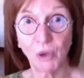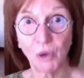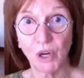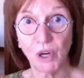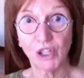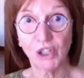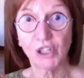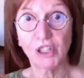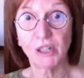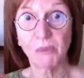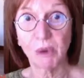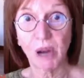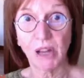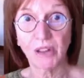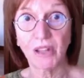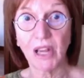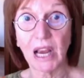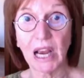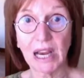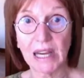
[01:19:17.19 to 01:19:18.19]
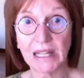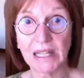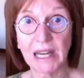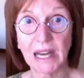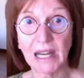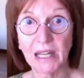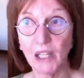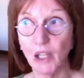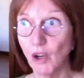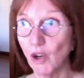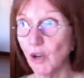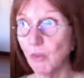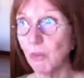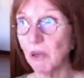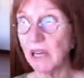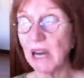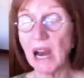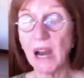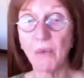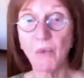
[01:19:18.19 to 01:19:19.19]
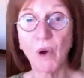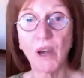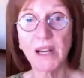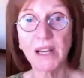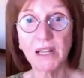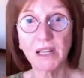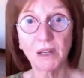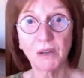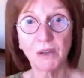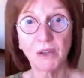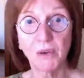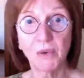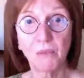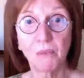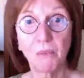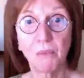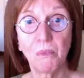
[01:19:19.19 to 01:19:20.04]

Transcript: questions about the itag-yoke, but I wanted to